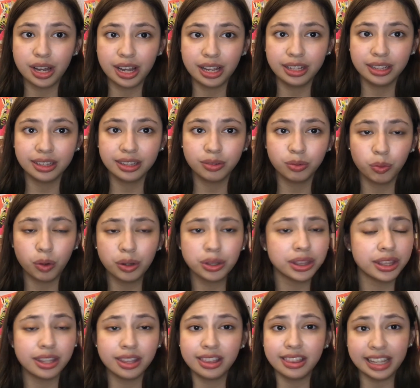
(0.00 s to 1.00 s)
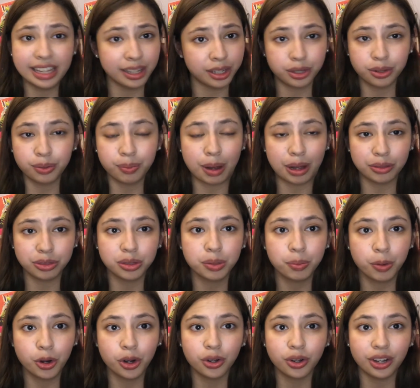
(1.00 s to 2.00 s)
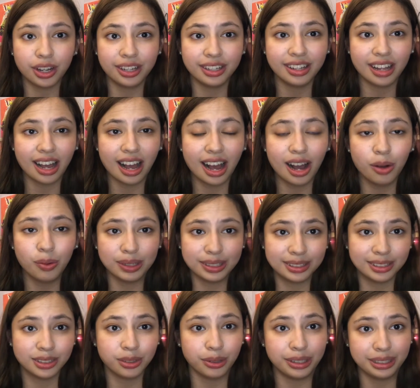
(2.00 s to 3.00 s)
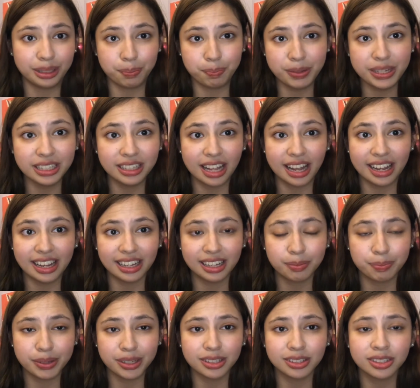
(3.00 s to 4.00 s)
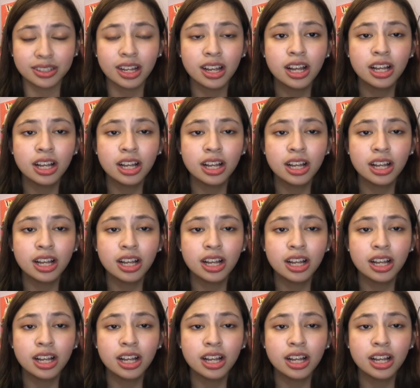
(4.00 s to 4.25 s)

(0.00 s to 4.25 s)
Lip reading: and what to think about the book and how it's going to be like, because